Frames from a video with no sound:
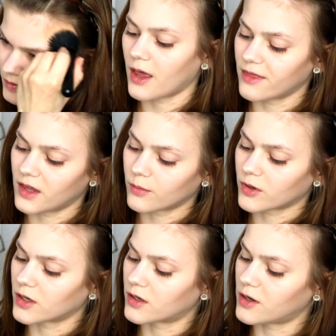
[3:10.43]
And then I'm
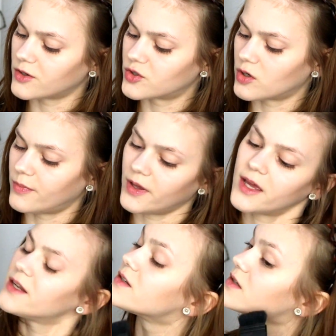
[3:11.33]
gonna contour a
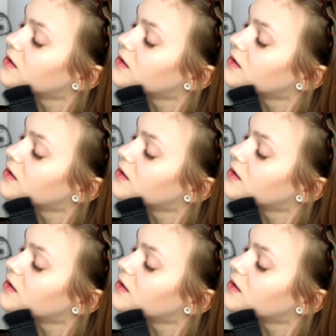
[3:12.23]
bit.